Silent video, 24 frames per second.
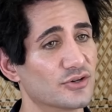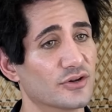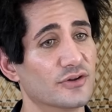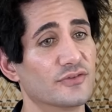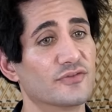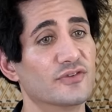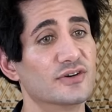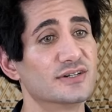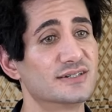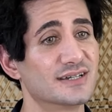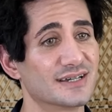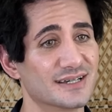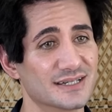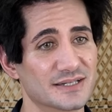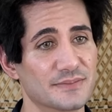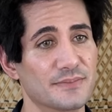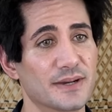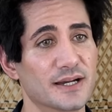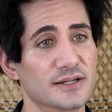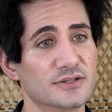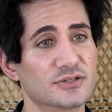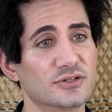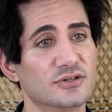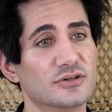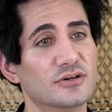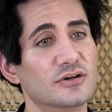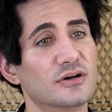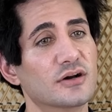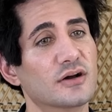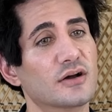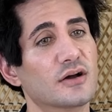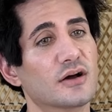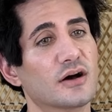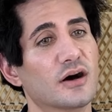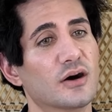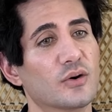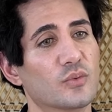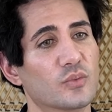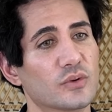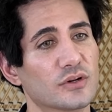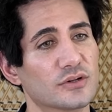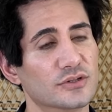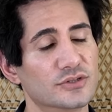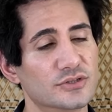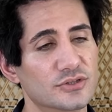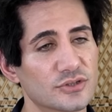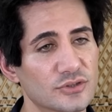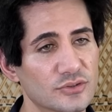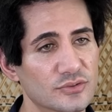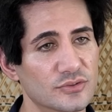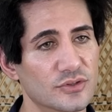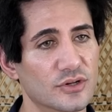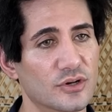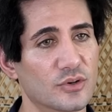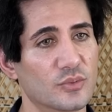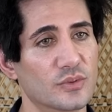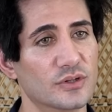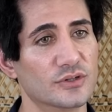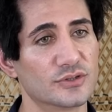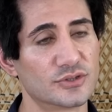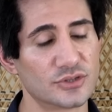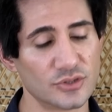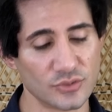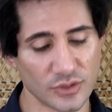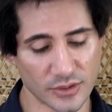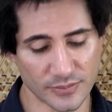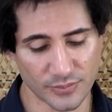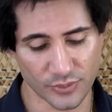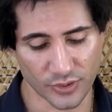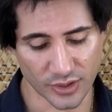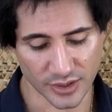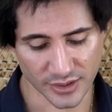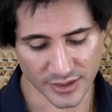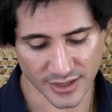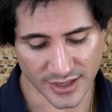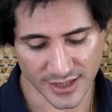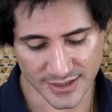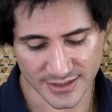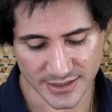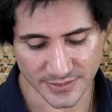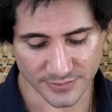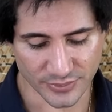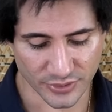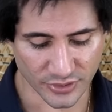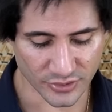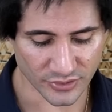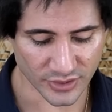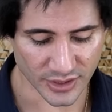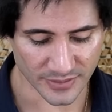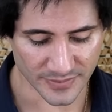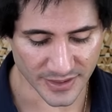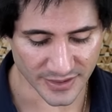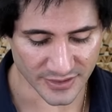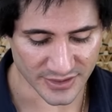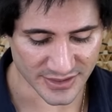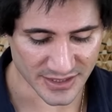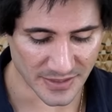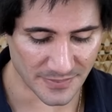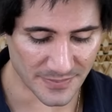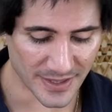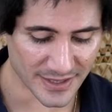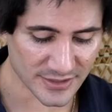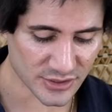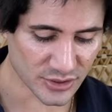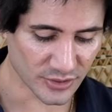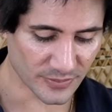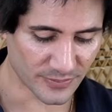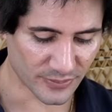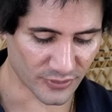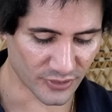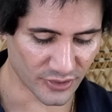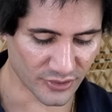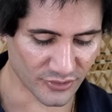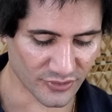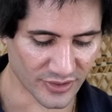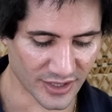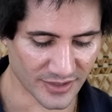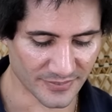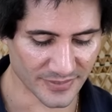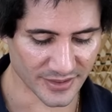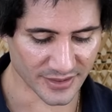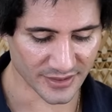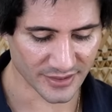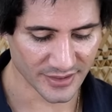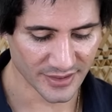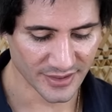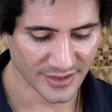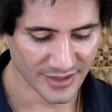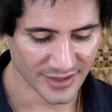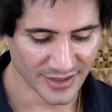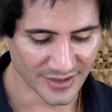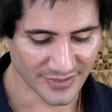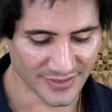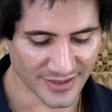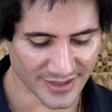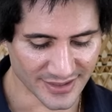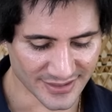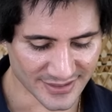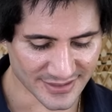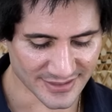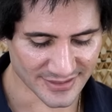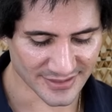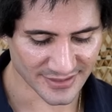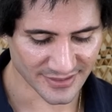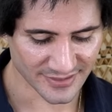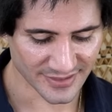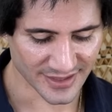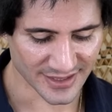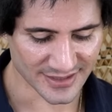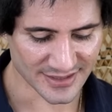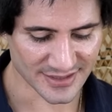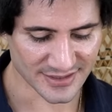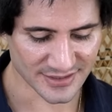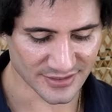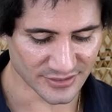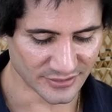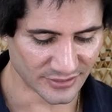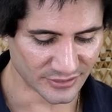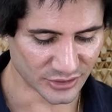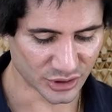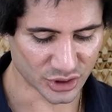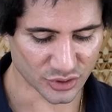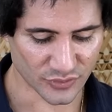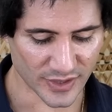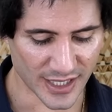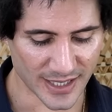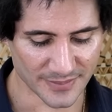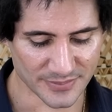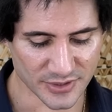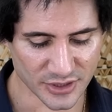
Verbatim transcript: The first thing is mental, a will to, no will to, a broadcast, a programming. There's a mental programming that's trapped.